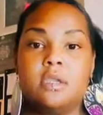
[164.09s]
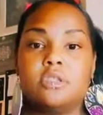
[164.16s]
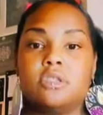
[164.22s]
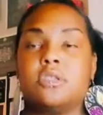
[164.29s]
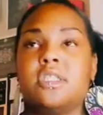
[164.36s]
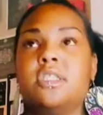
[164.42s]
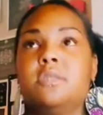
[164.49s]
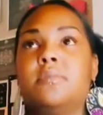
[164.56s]

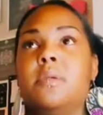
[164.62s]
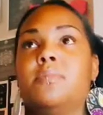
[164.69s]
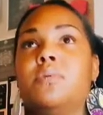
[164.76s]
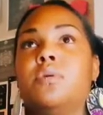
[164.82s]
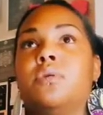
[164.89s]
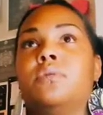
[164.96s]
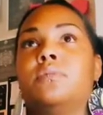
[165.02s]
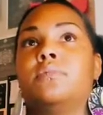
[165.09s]
So these
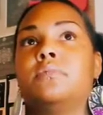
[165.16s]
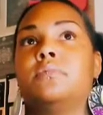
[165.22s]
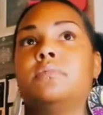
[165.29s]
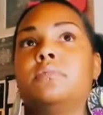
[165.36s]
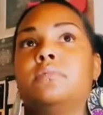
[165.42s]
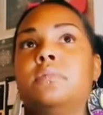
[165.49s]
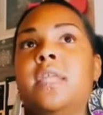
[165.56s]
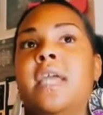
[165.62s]
people,
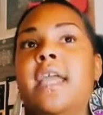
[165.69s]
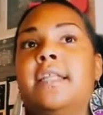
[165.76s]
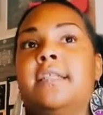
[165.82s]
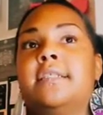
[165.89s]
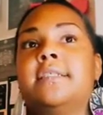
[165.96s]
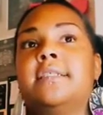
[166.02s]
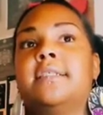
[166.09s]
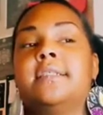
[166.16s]

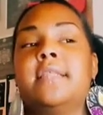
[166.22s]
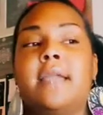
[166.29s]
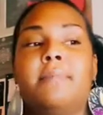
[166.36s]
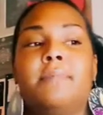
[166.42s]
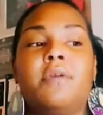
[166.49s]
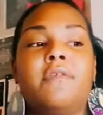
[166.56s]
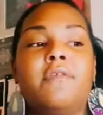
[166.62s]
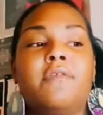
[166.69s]

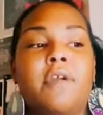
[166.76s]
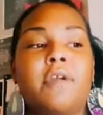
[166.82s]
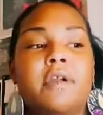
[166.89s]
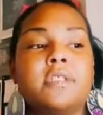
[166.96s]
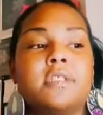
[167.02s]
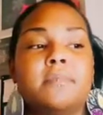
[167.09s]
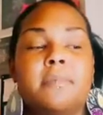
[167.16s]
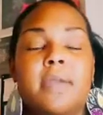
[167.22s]
they prefer
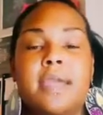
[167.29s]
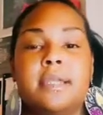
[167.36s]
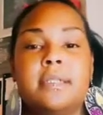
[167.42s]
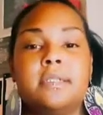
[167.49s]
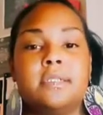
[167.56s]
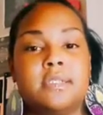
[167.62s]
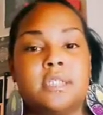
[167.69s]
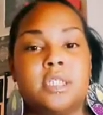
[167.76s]
to make
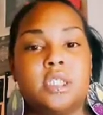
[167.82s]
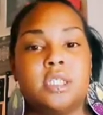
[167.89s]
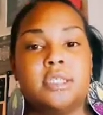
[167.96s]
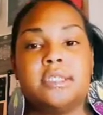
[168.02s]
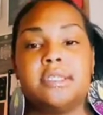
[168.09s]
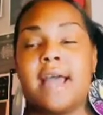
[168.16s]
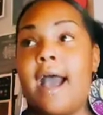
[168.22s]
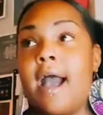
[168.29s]

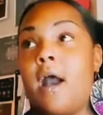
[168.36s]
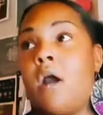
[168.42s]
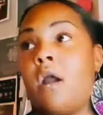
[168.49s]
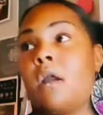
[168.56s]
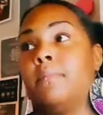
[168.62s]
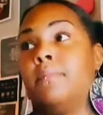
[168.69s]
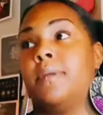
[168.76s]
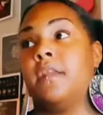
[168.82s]
decisions that
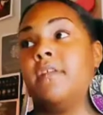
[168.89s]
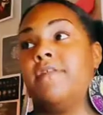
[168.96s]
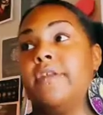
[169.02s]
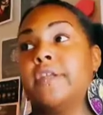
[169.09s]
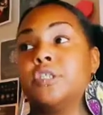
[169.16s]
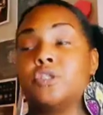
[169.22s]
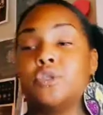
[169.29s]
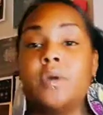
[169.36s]
are
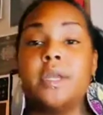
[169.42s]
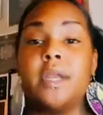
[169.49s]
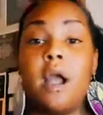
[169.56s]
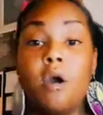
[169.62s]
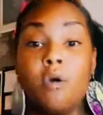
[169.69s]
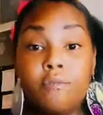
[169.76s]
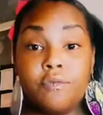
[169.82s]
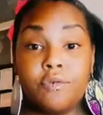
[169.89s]
beneficial and
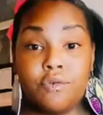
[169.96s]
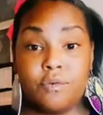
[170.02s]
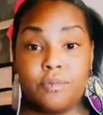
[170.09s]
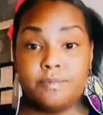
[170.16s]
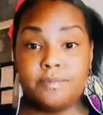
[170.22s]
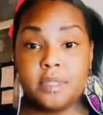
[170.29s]
helpful